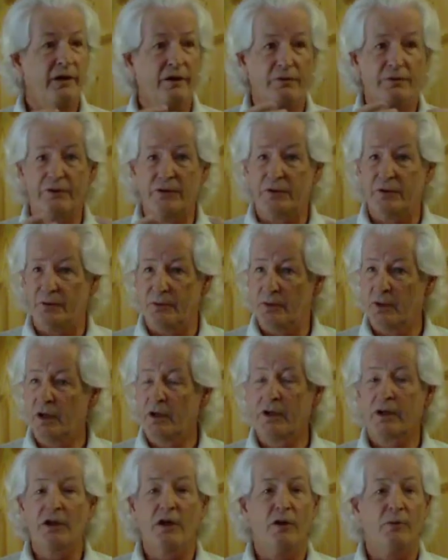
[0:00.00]
if you
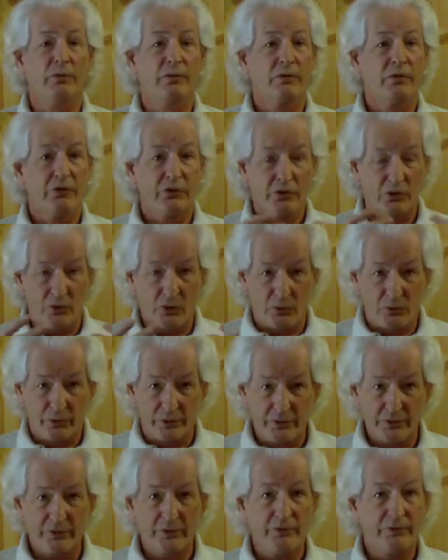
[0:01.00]
come to
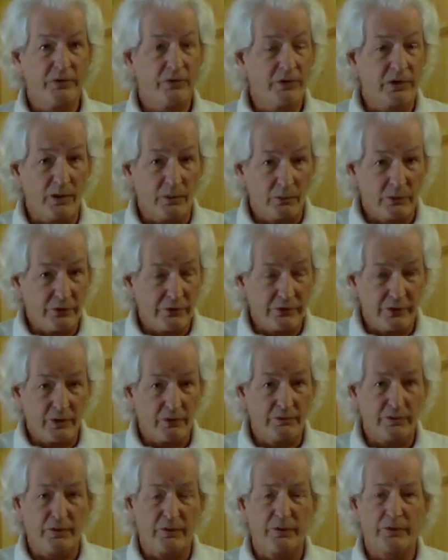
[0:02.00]
wholeness, if you come to
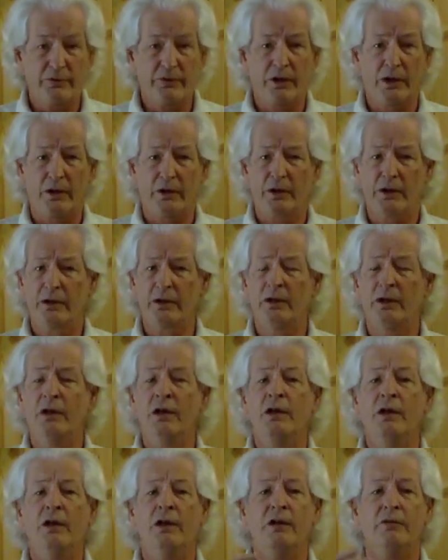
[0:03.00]
self-understanding,
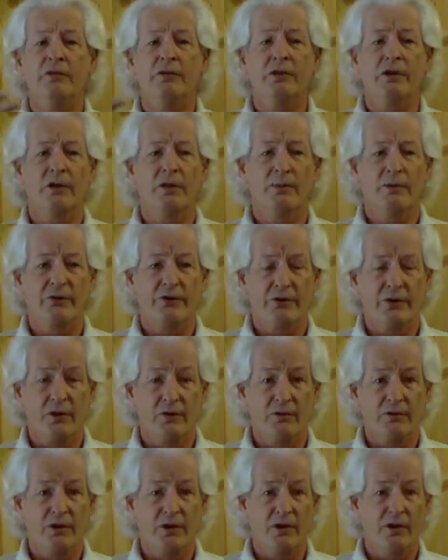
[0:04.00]
if you come to
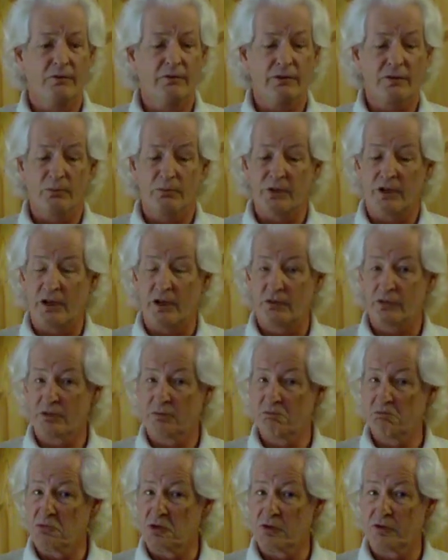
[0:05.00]
self-love,
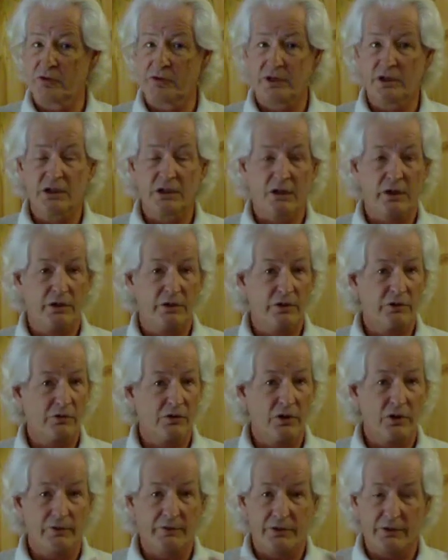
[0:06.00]
compassion, mercy,
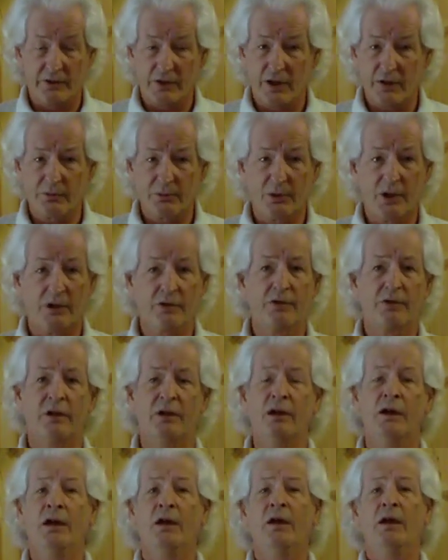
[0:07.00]
kindness, all of these
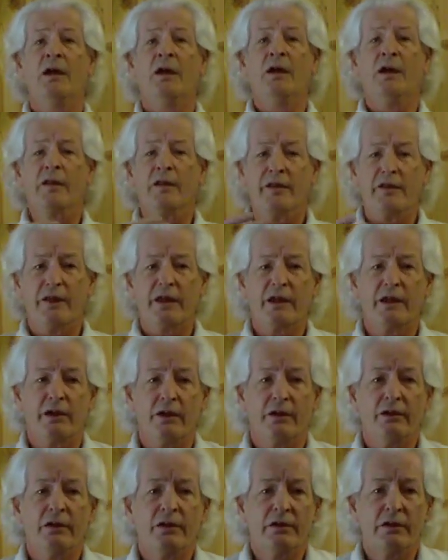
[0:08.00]
aspects,
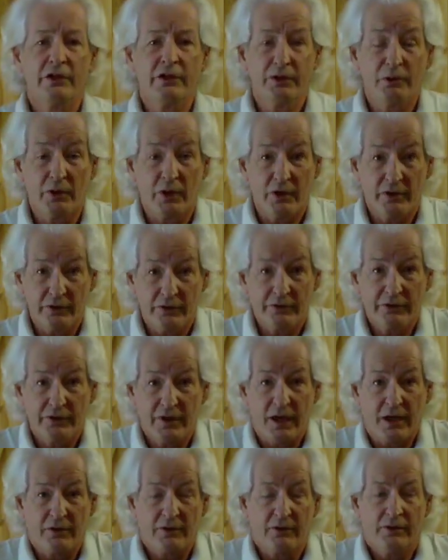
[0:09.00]
then you are
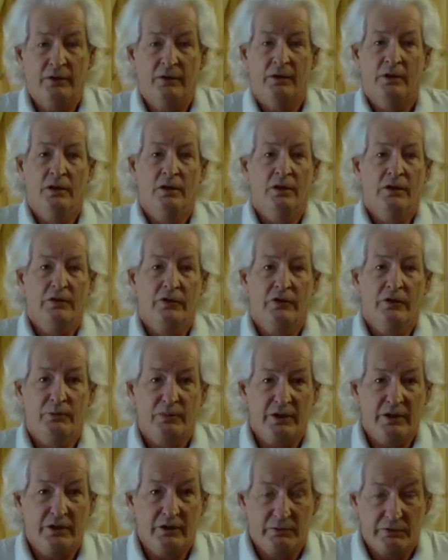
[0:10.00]
set
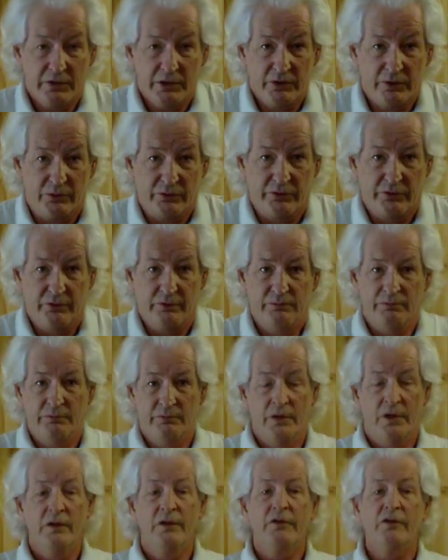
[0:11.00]
to be of use,
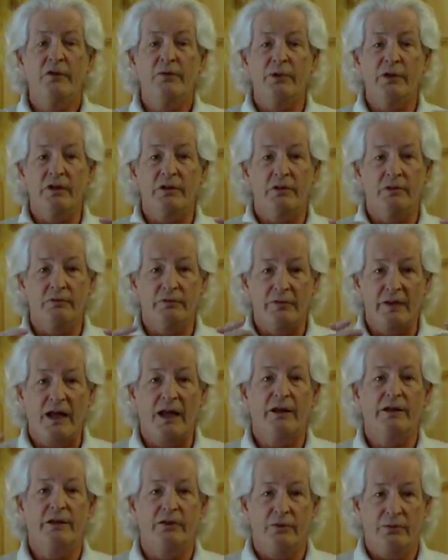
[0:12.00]
to be of
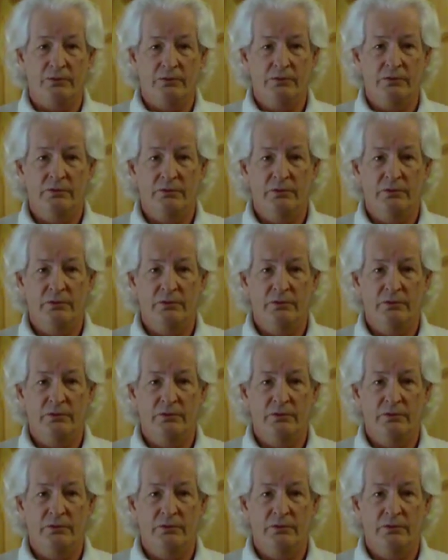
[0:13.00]
value,